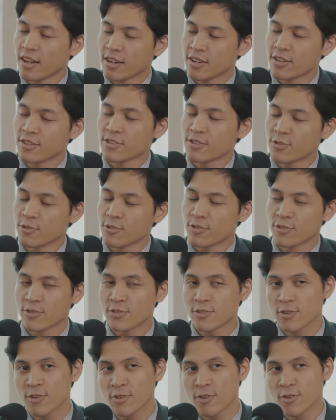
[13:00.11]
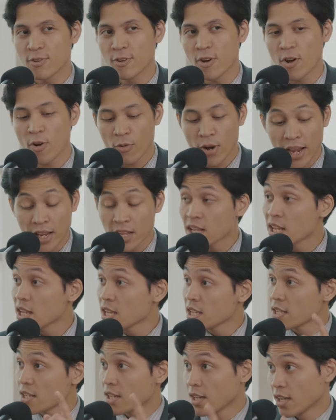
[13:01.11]
Understood. So alright.
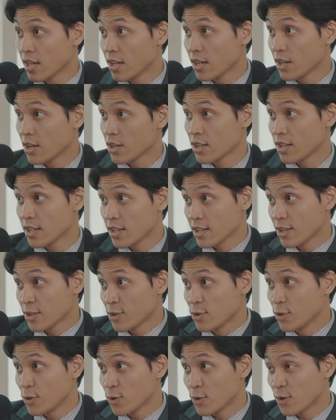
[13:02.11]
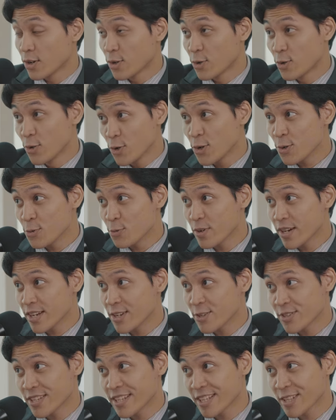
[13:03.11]
Good
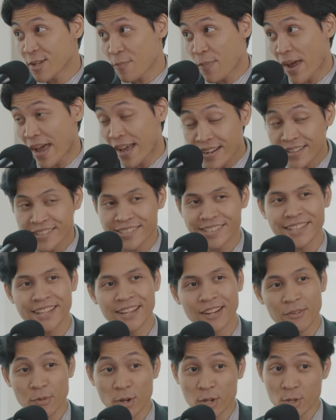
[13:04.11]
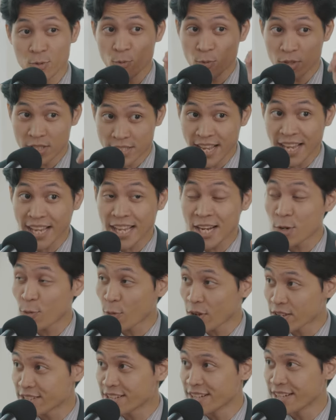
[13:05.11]
word. You say the parents, guy. Because
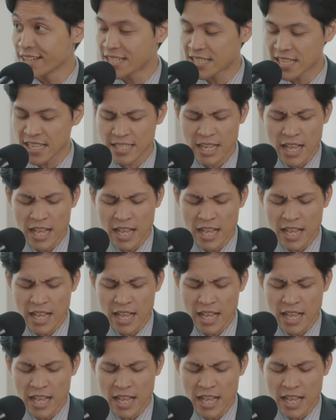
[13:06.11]
second question, it says,